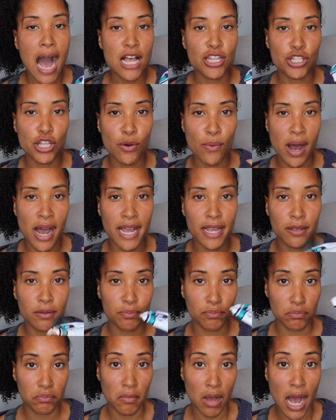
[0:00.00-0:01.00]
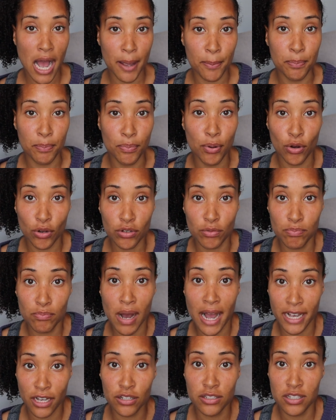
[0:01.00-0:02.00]
So I put
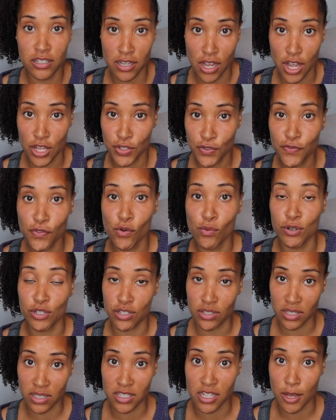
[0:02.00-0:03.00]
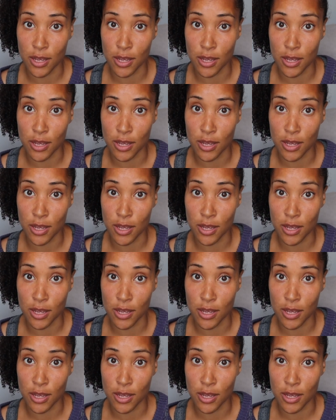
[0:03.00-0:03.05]
my concerns forward to the